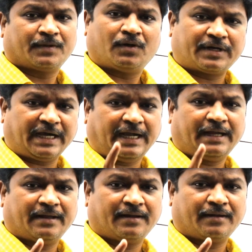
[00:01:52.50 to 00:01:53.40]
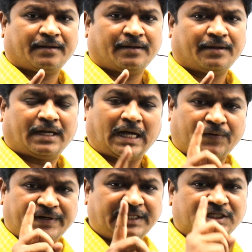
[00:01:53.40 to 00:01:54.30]
Okay? Are
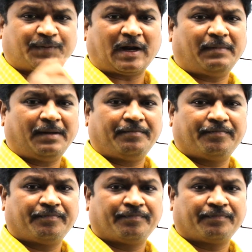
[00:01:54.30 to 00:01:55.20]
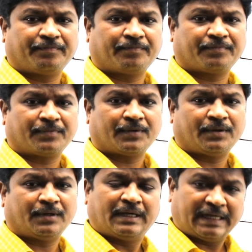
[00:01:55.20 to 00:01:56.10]
you ready this problem?
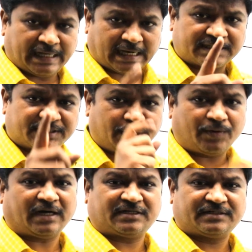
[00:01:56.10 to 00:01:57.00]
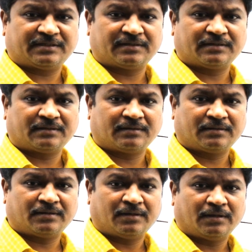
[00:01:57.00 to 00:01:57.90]
Any answer you got?
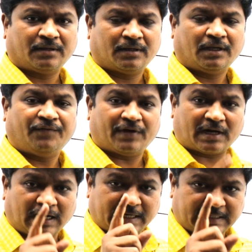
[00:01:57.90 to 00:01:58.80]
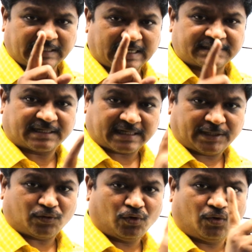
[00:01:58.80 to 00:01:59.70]
If you are not get the answer, try
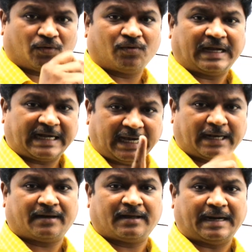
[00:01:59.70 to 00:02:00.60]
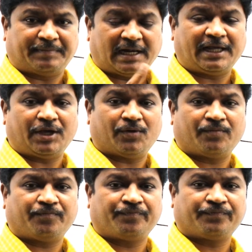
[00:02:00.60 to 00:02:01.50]
to do again. I am telling you.